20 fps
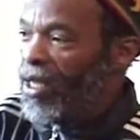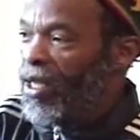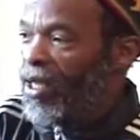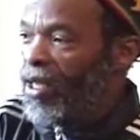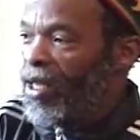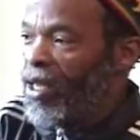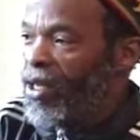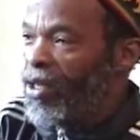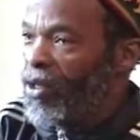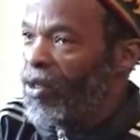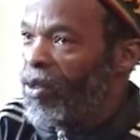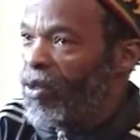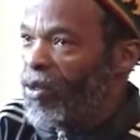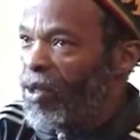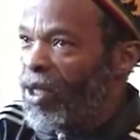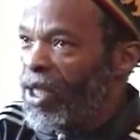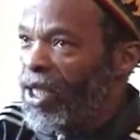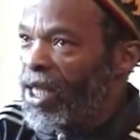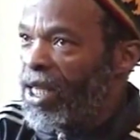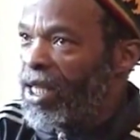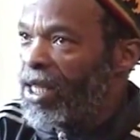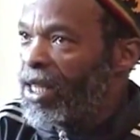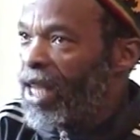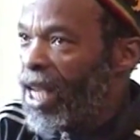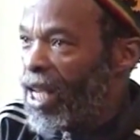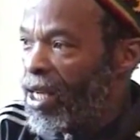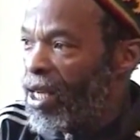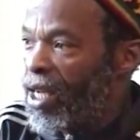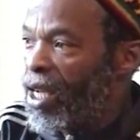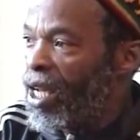you know, the
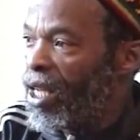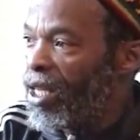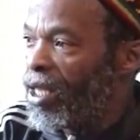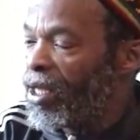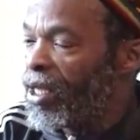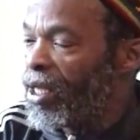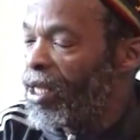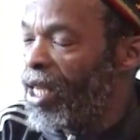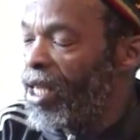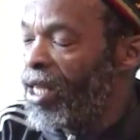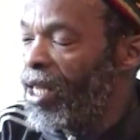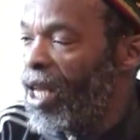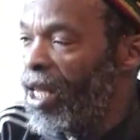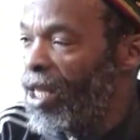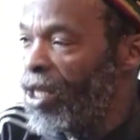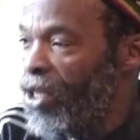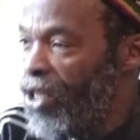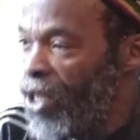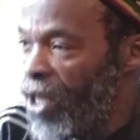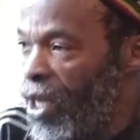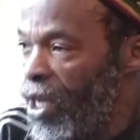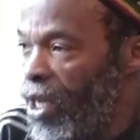technology.